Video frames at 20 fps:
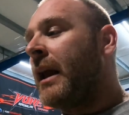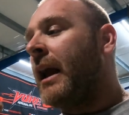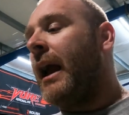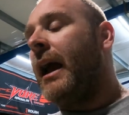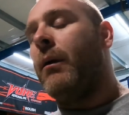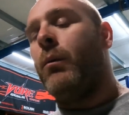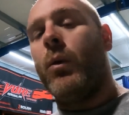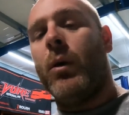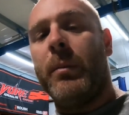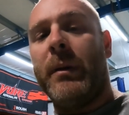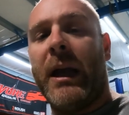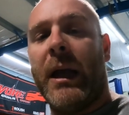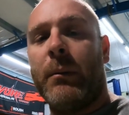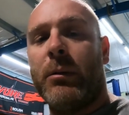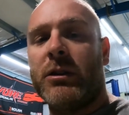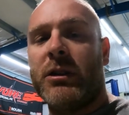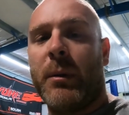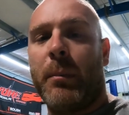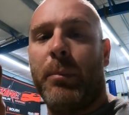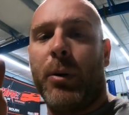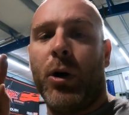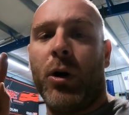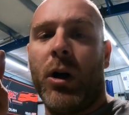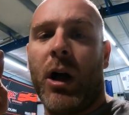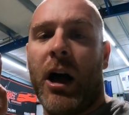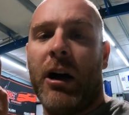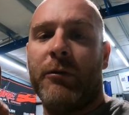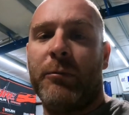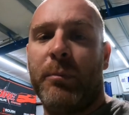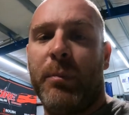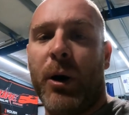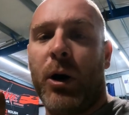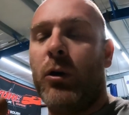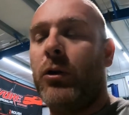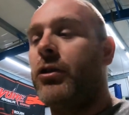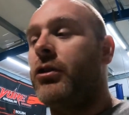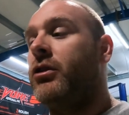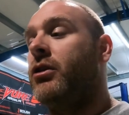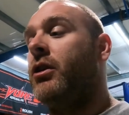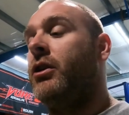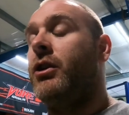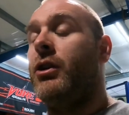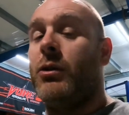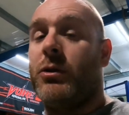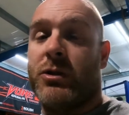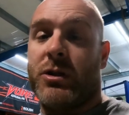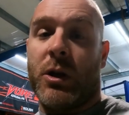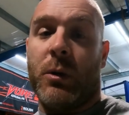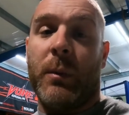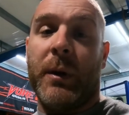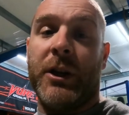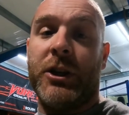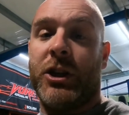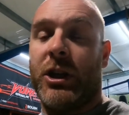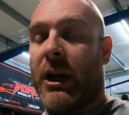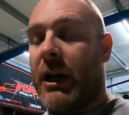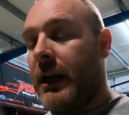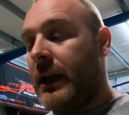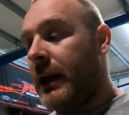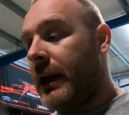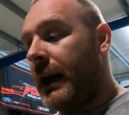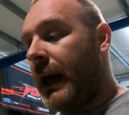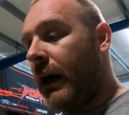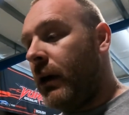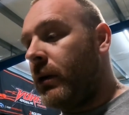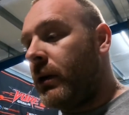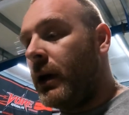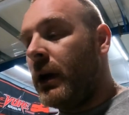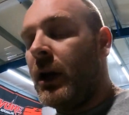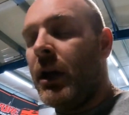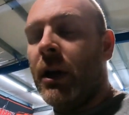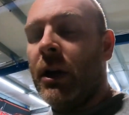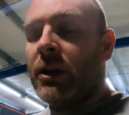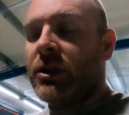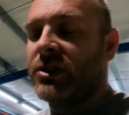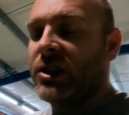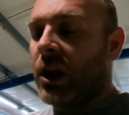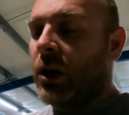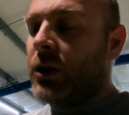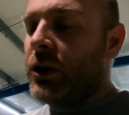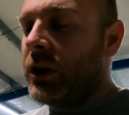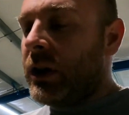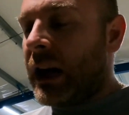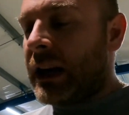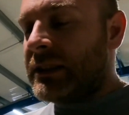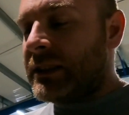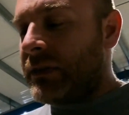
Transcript: and we'll be able to pull off both to use the winch in and out. So you guys